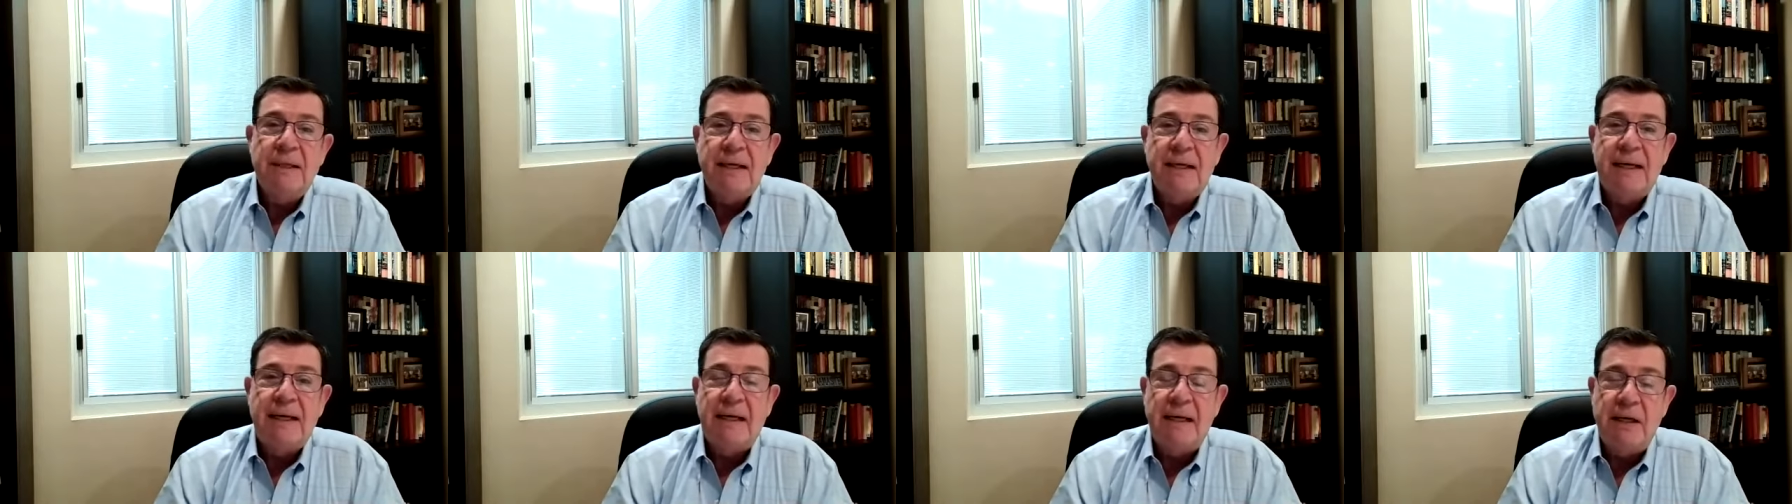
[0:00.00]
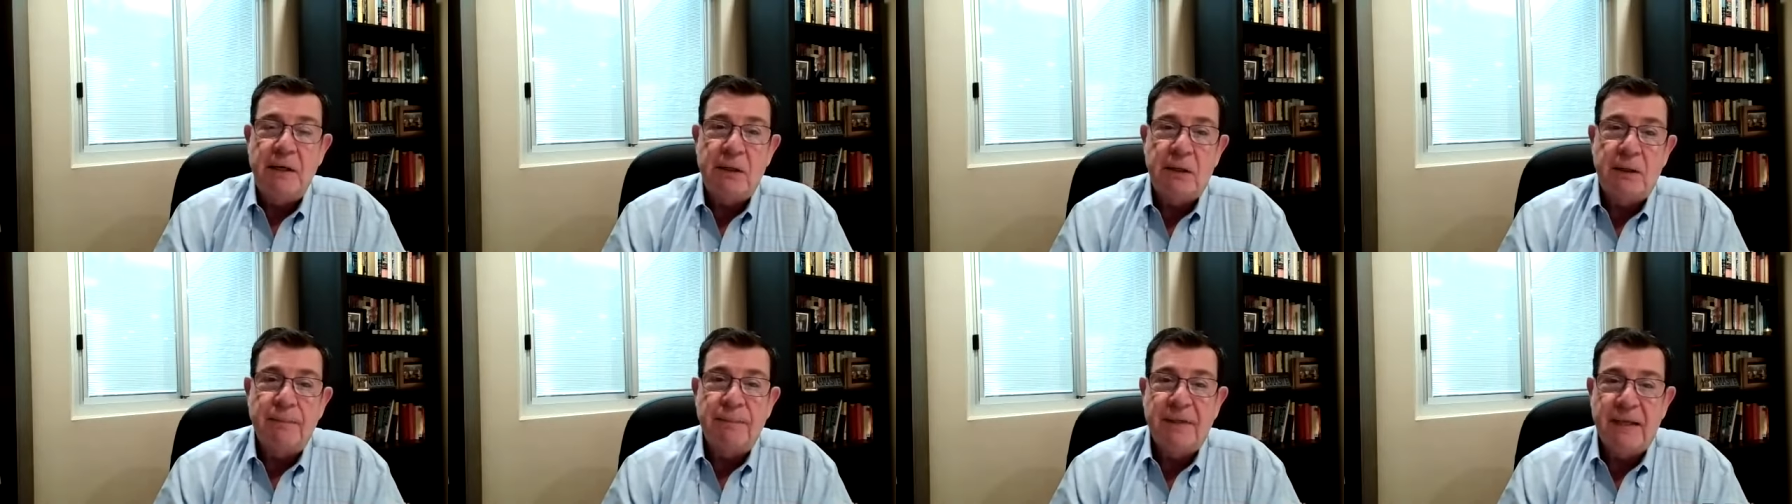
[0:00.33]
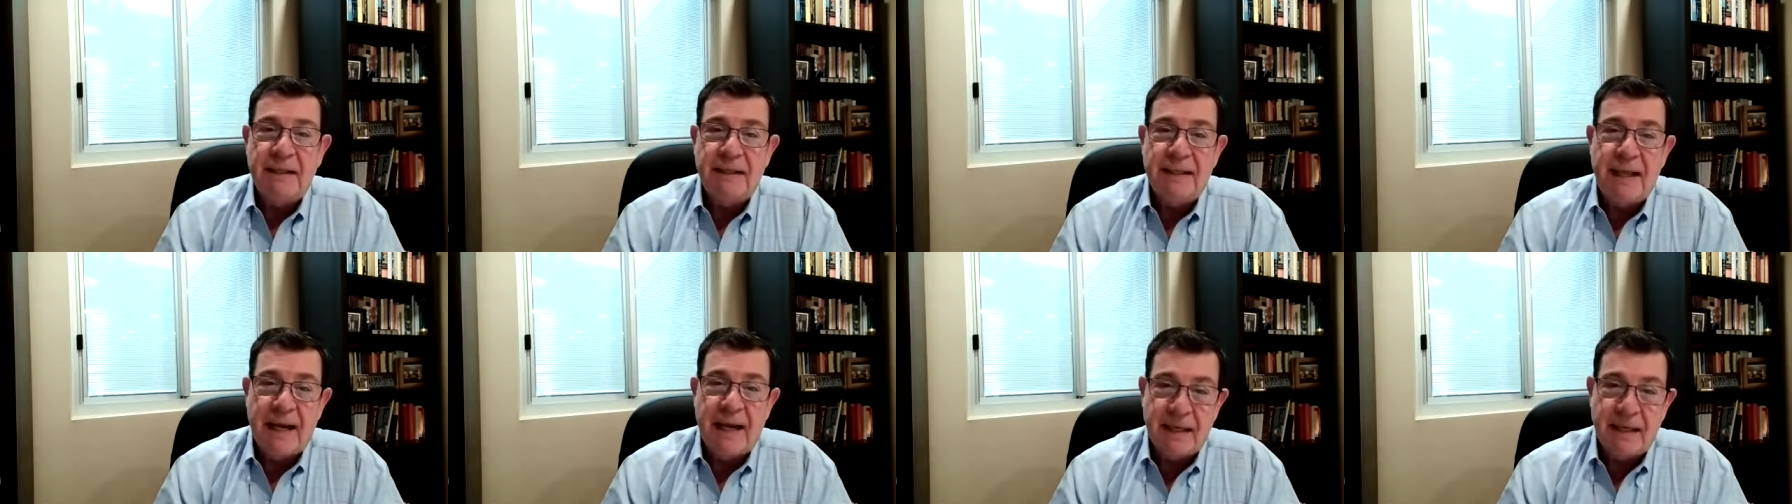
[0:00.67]
clear
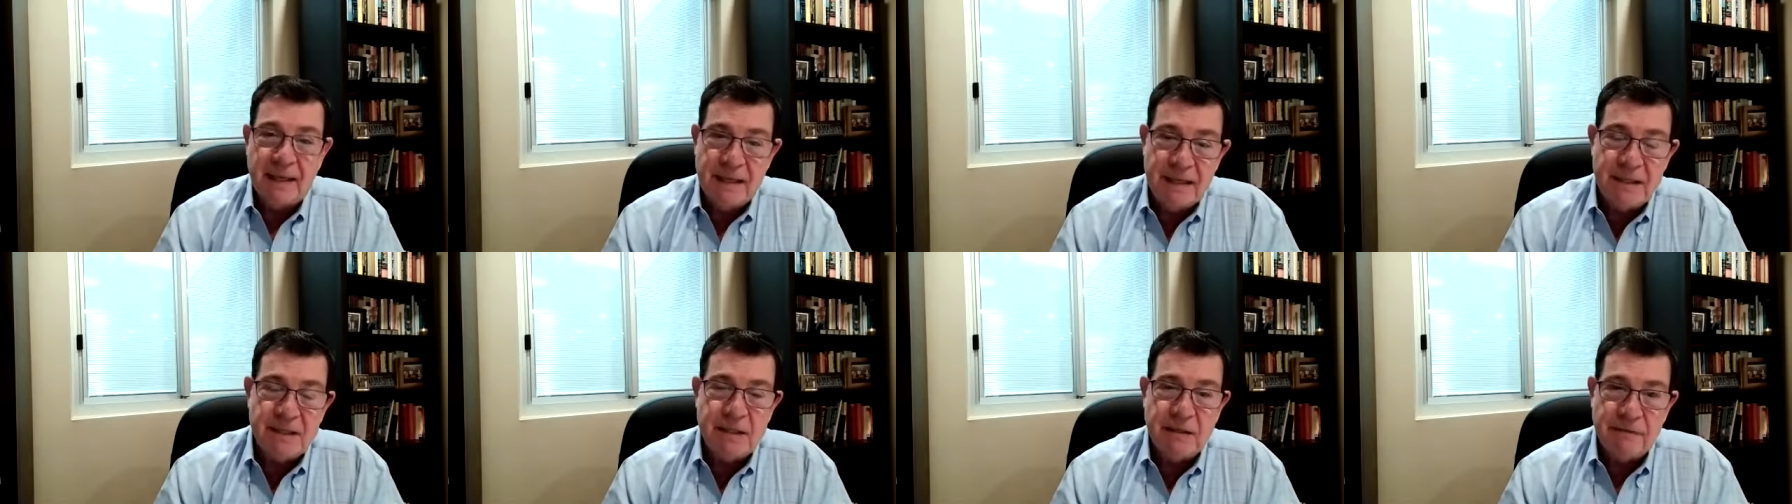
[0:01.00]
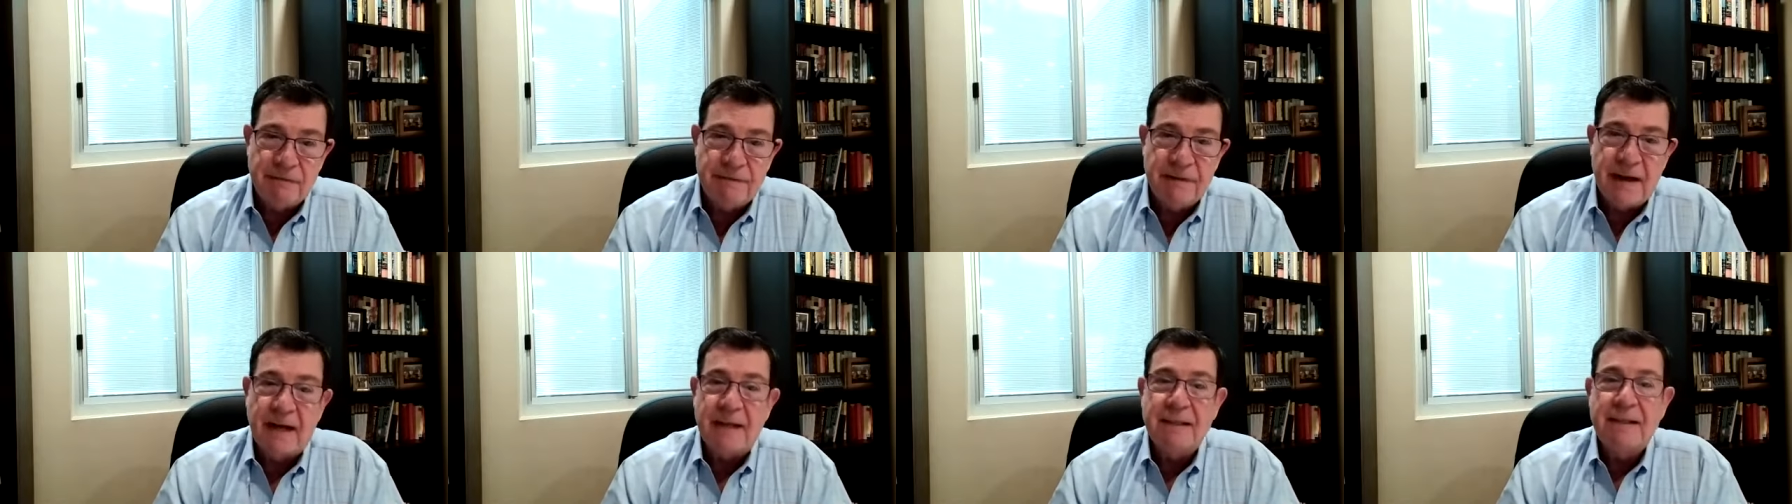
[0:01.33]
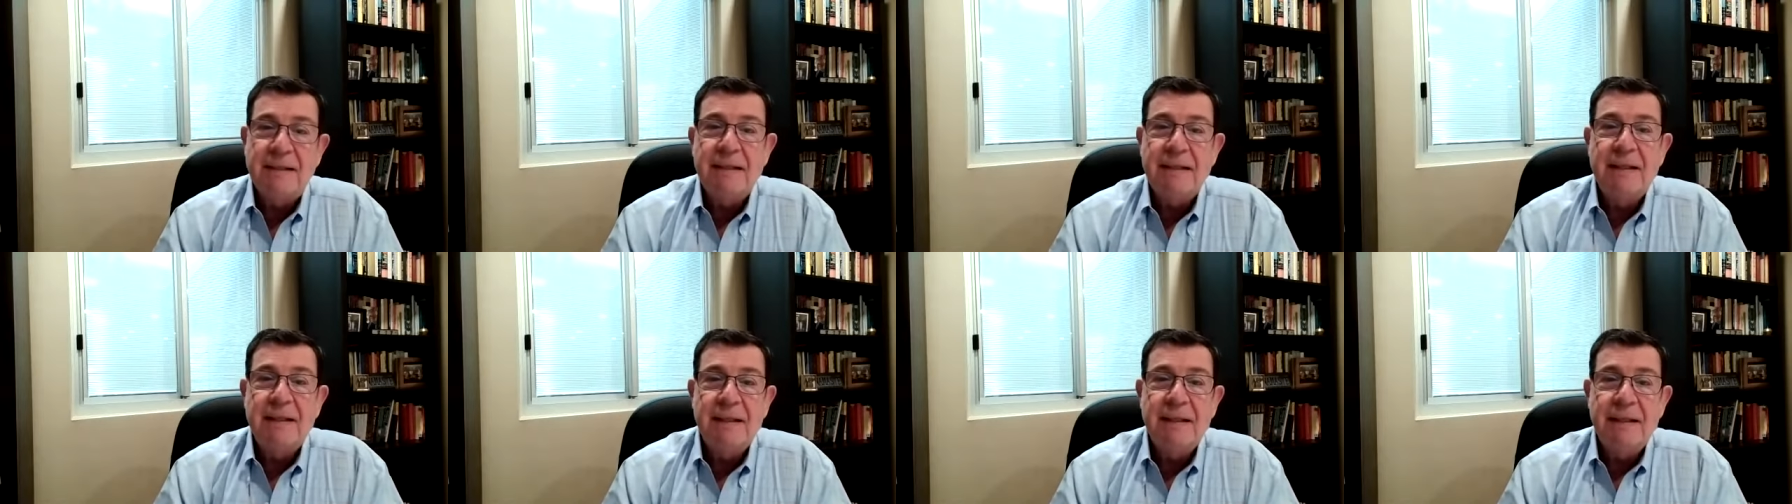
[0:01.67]
that that is in fact
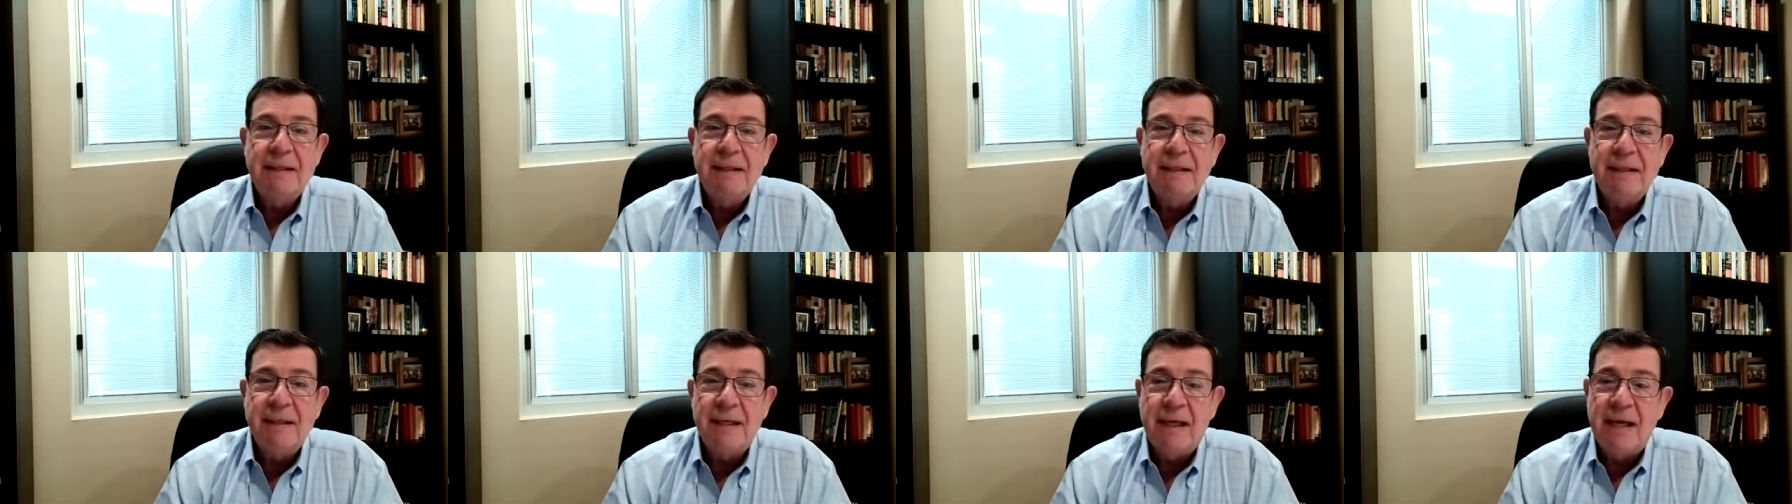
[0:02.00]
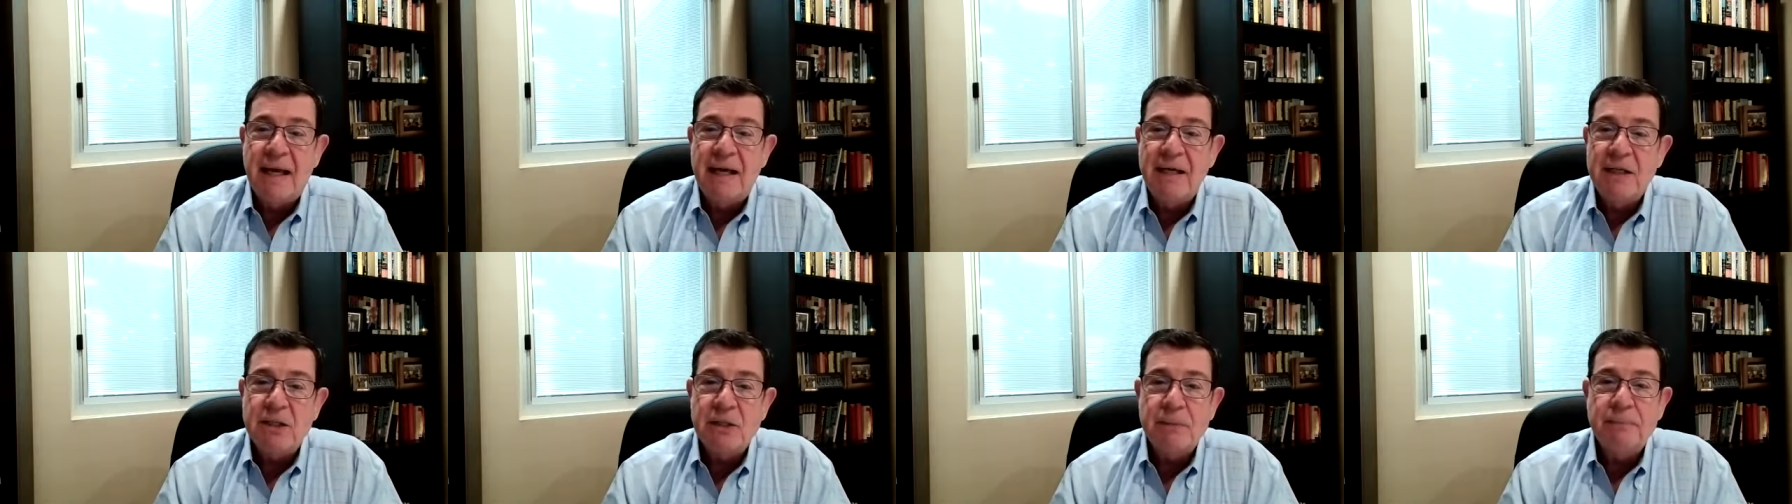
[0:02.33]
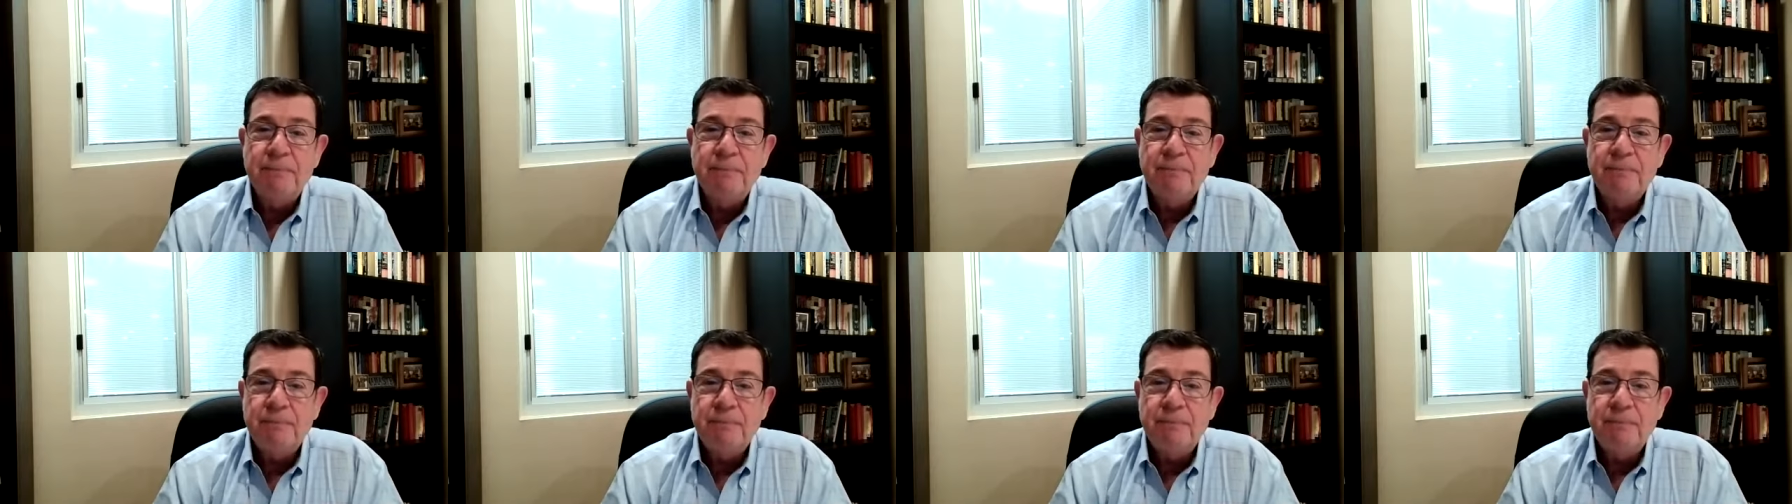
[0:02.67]
the case,